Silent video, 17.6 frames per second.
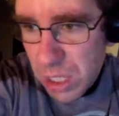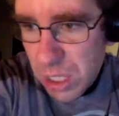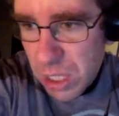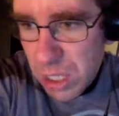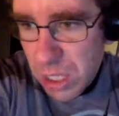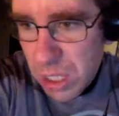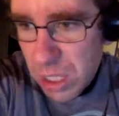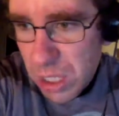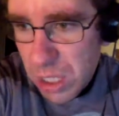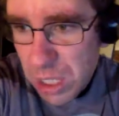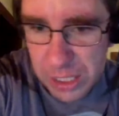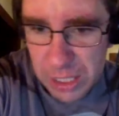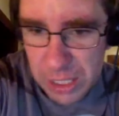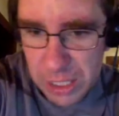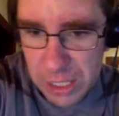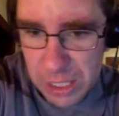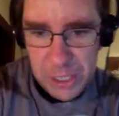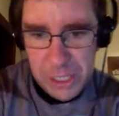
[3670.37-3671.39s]
because it's
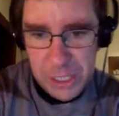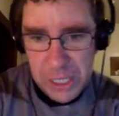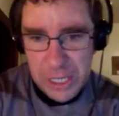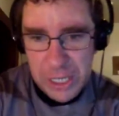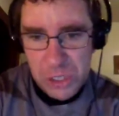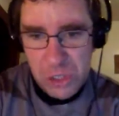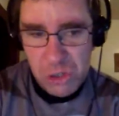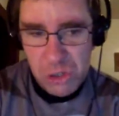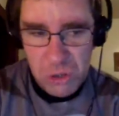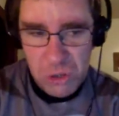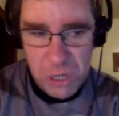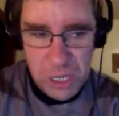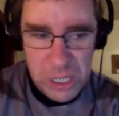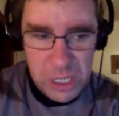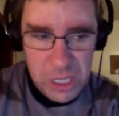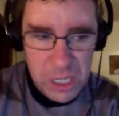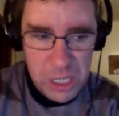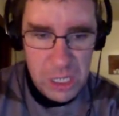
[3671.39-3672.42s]
something that I
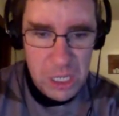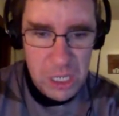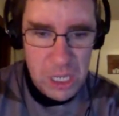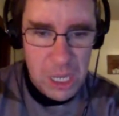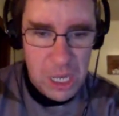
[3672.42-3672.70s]
enjoy.